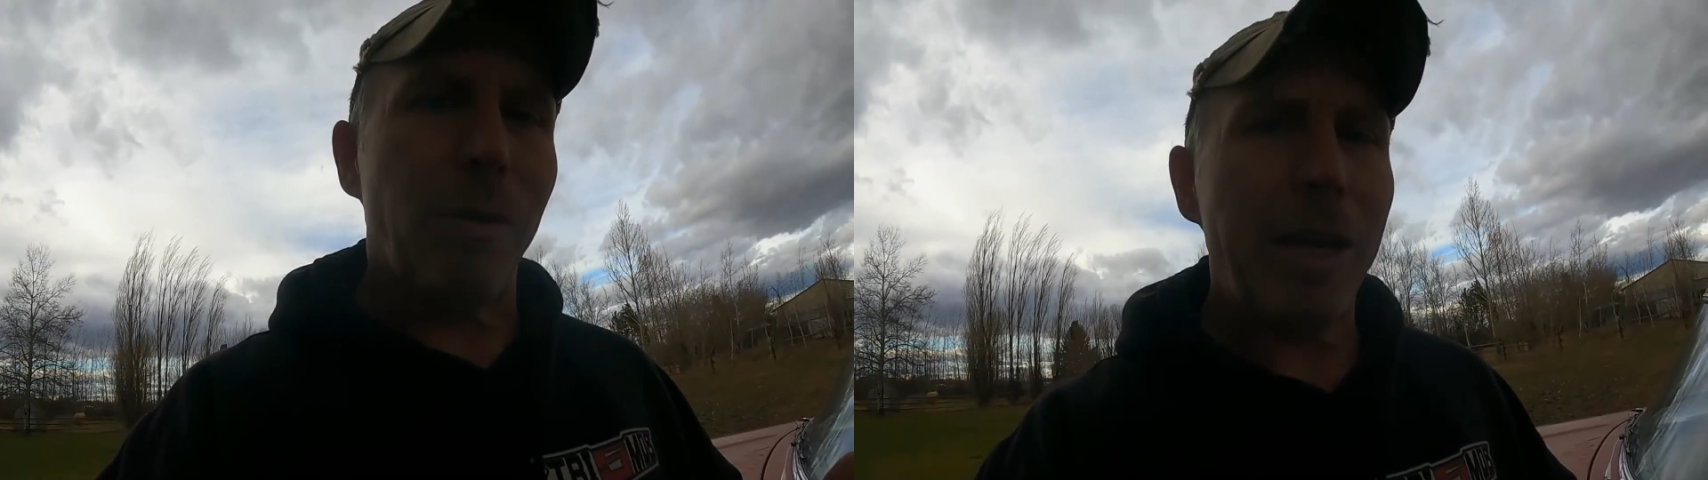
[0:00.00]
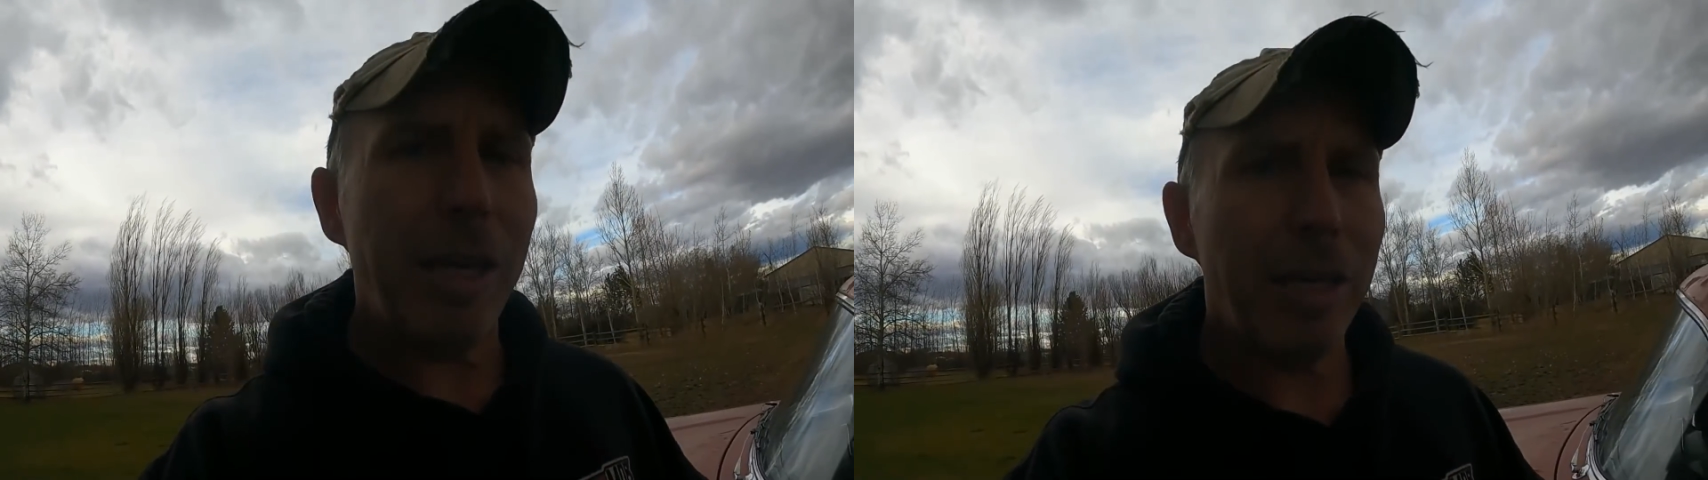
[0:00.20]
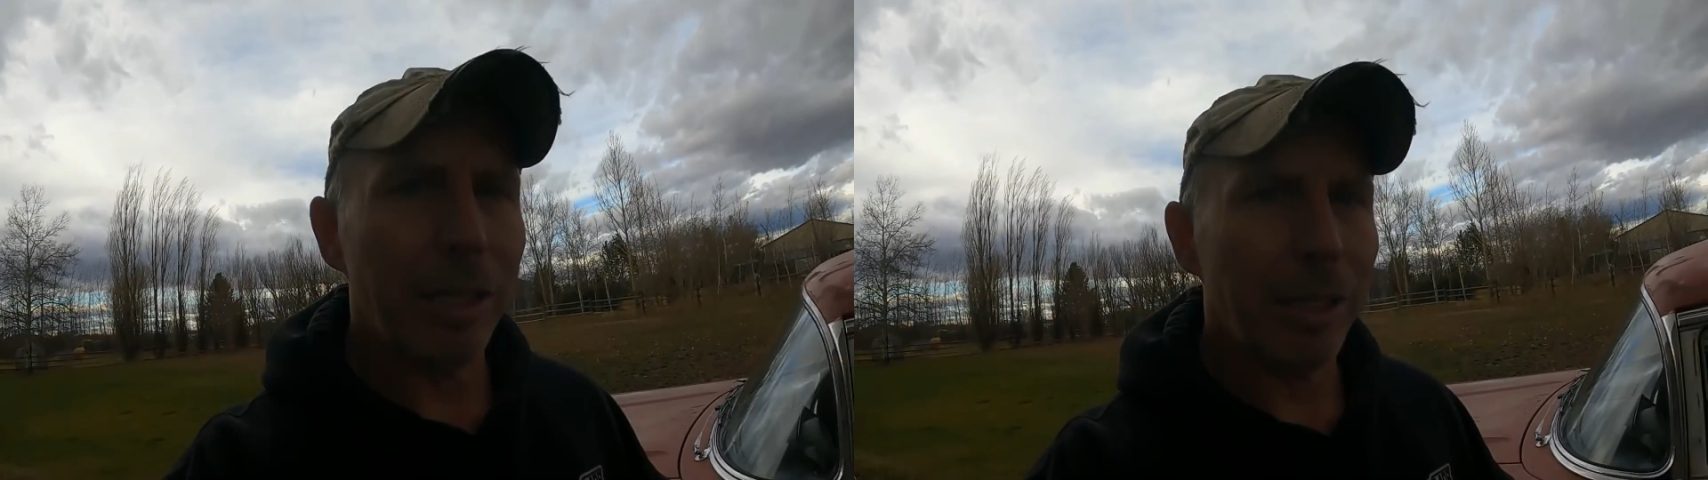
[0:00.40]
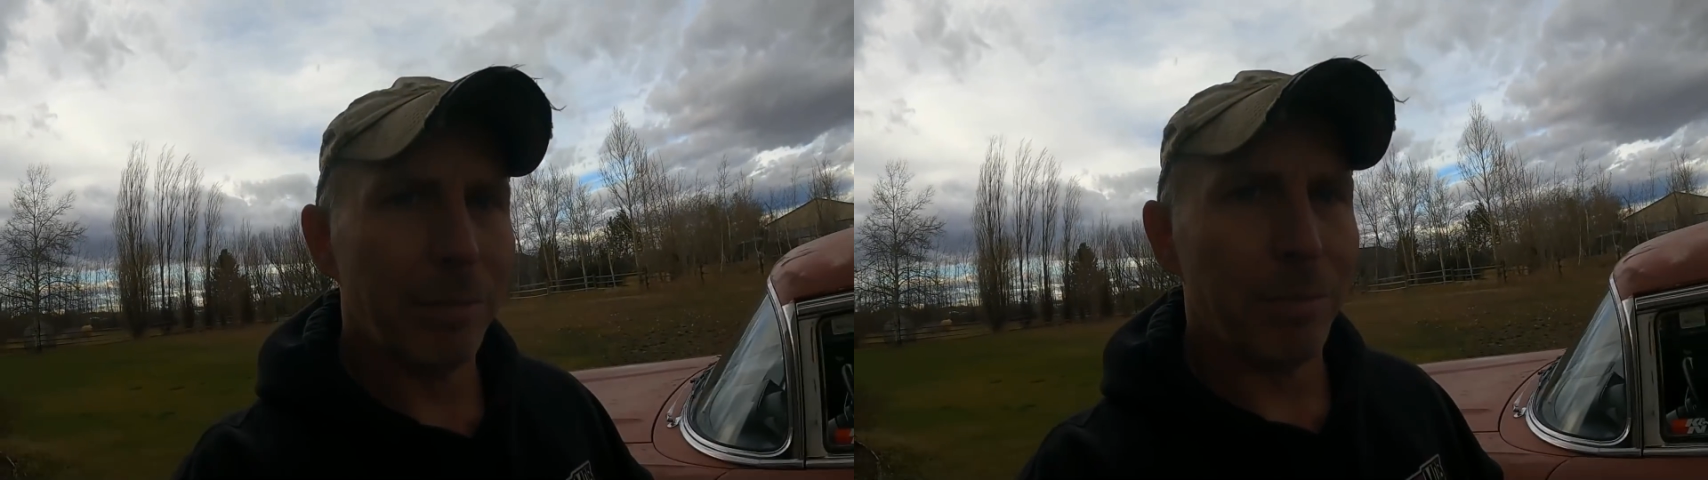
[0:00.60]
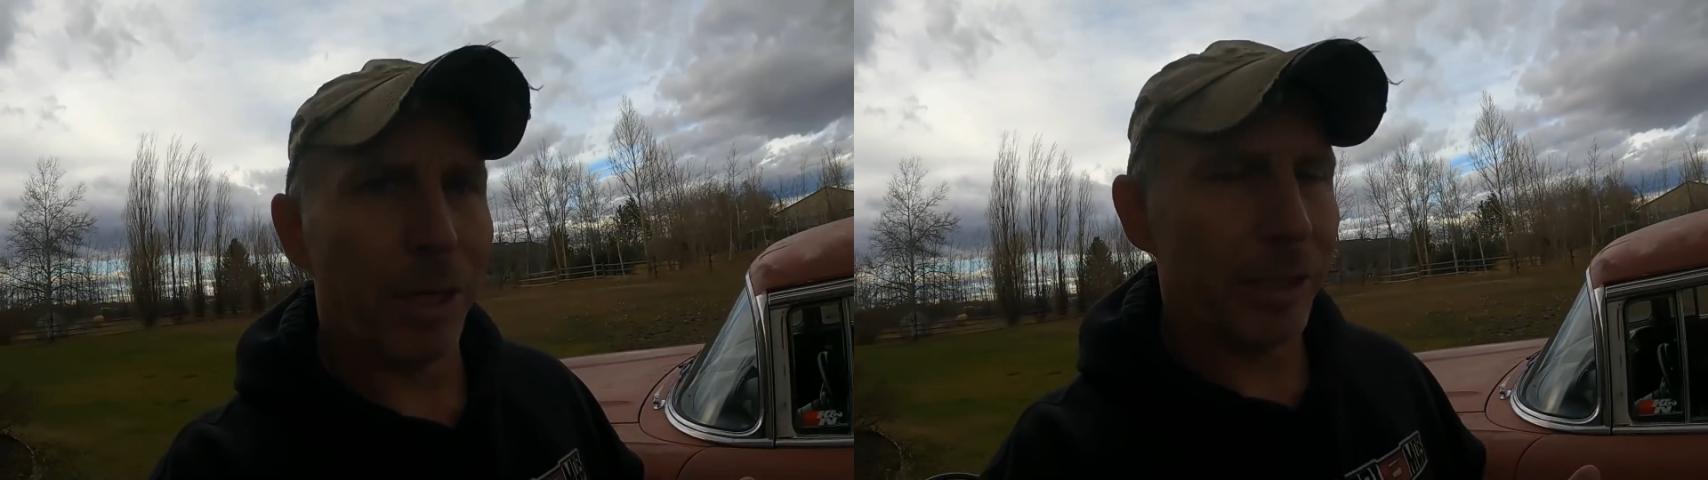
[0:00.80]
already,
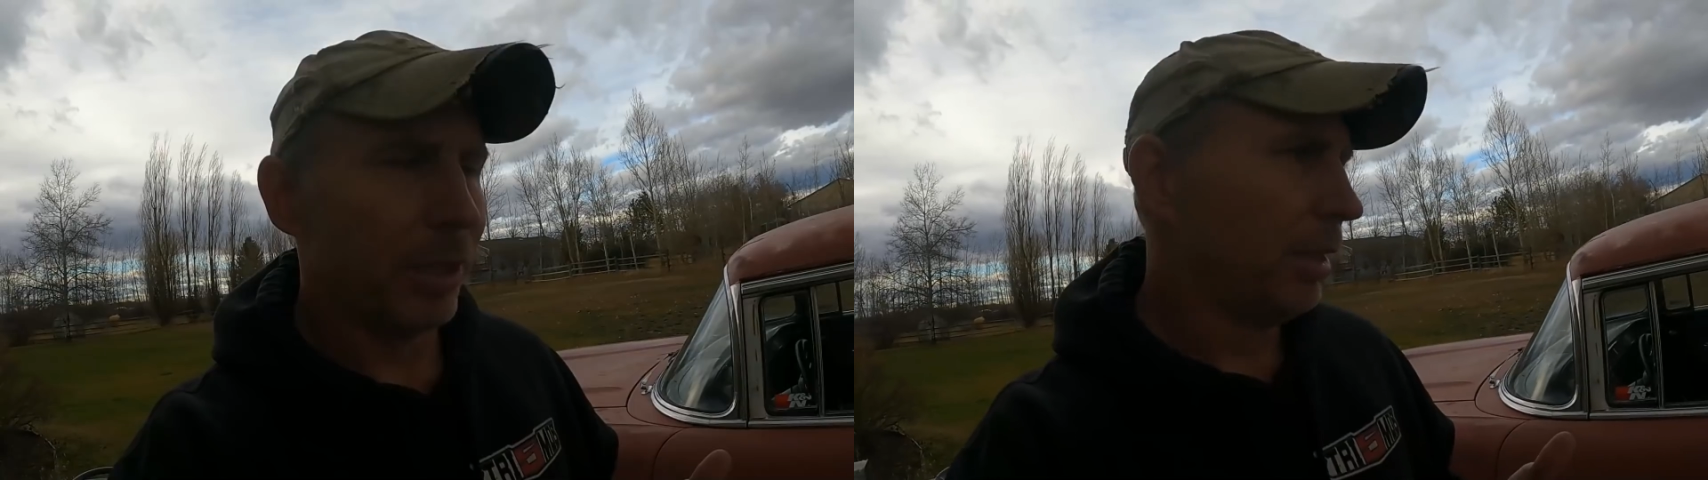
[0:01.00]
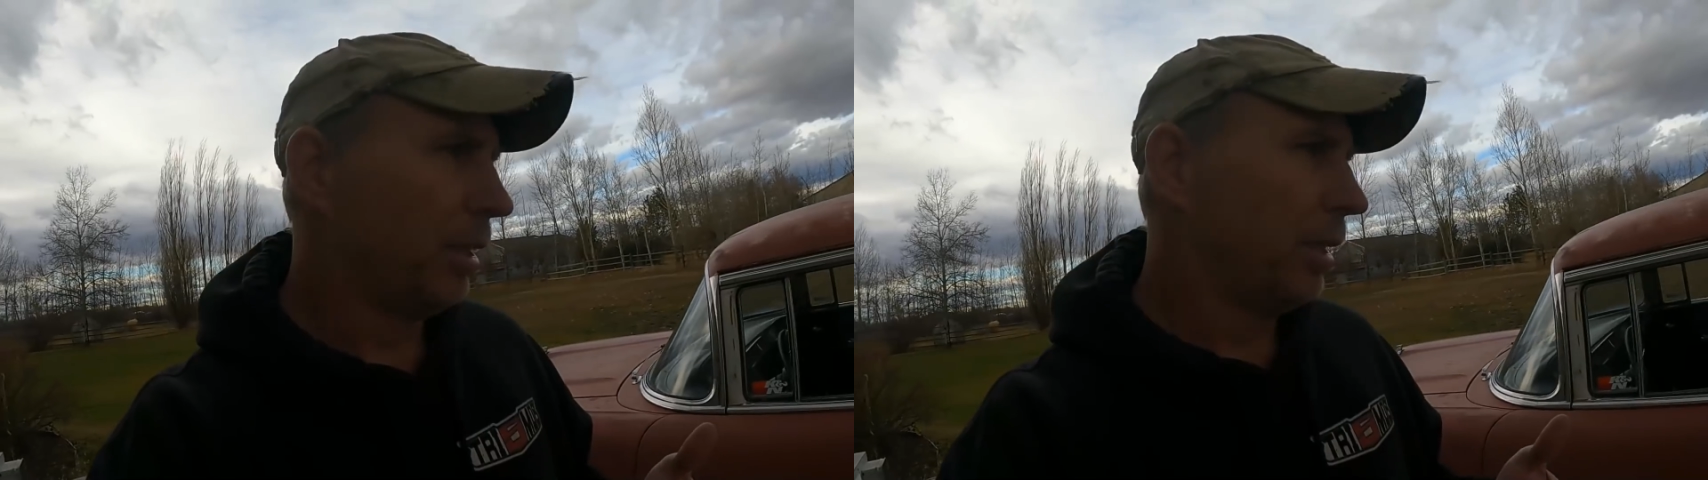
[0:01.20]
but